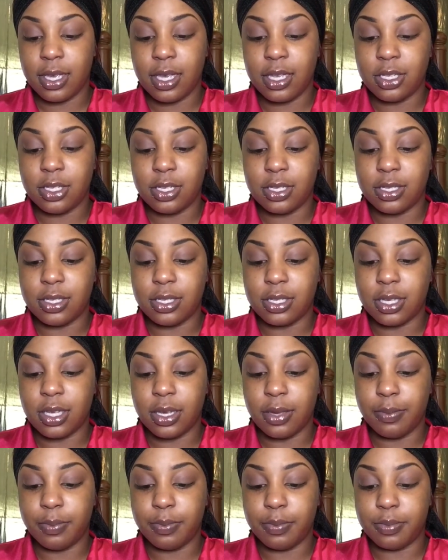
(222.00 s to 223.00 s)
it just
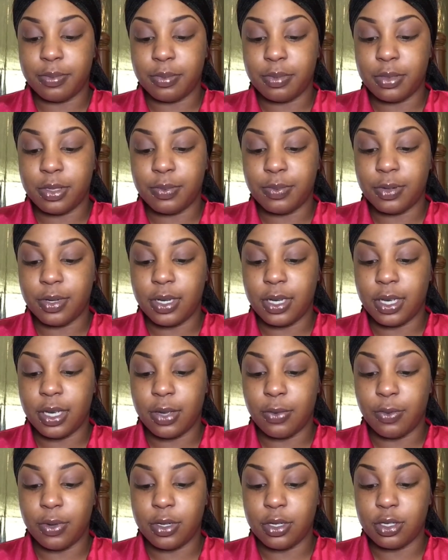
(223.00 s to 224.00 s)
skipped spring
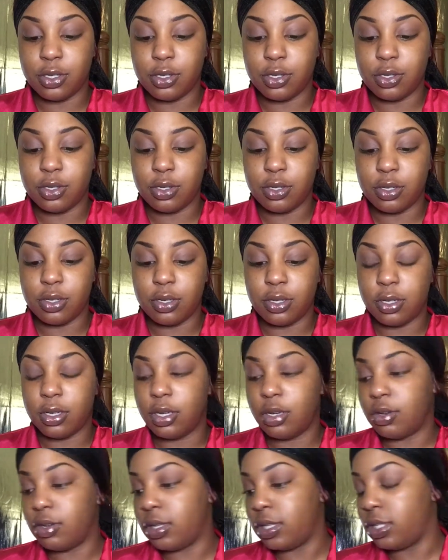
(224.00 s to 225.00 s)
and went
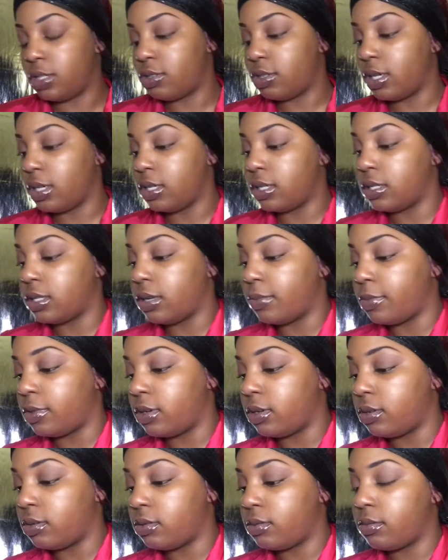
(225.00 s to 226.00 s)
literally straight to
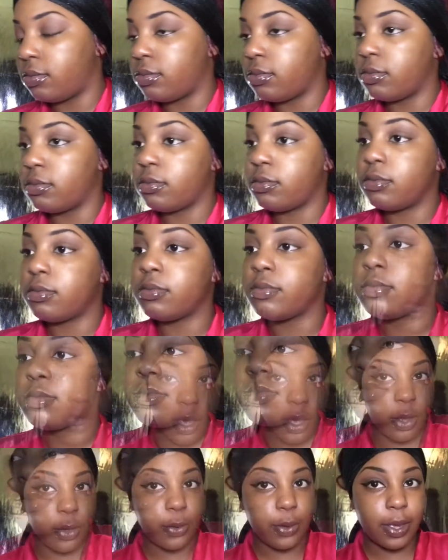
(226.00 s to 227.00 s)
summer.
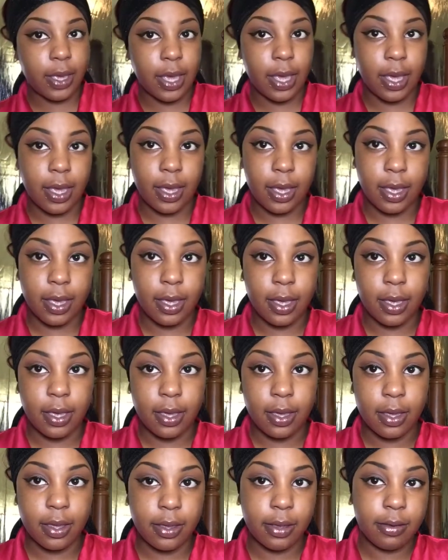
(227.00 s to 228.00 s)
Okay,
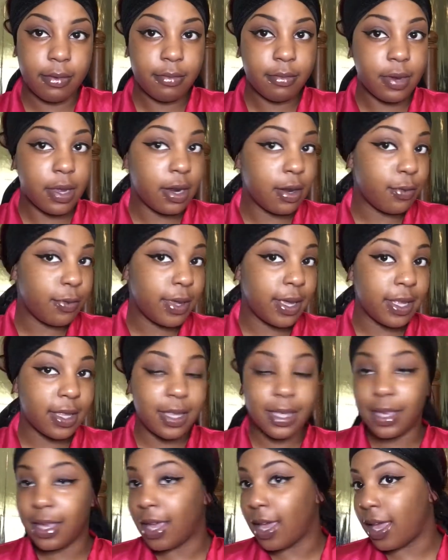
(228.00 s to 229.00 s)
now that we
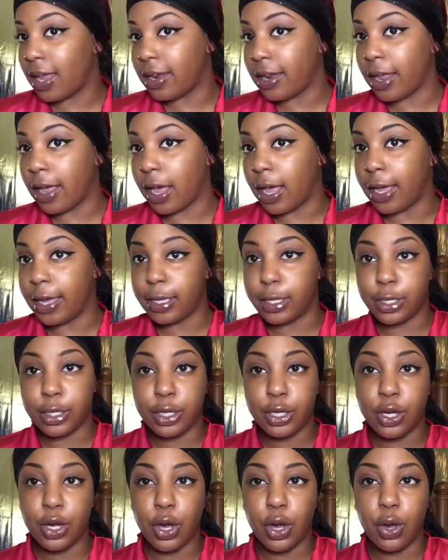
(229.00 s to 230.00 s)
got the cat I
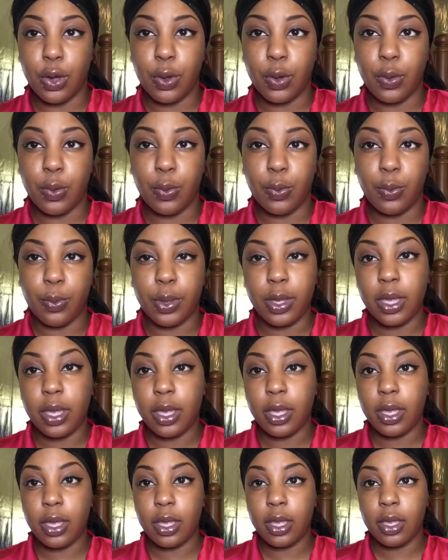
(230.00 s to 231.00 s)
go
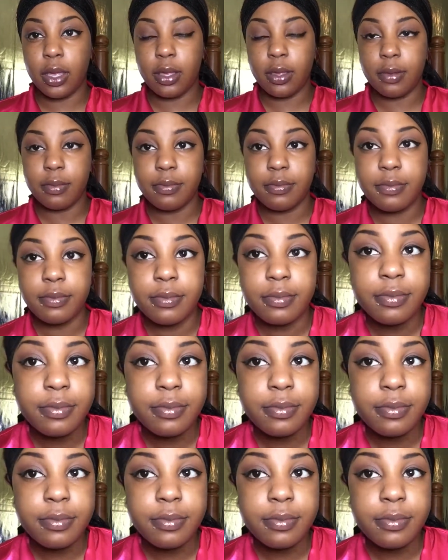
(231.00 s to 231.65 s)
in.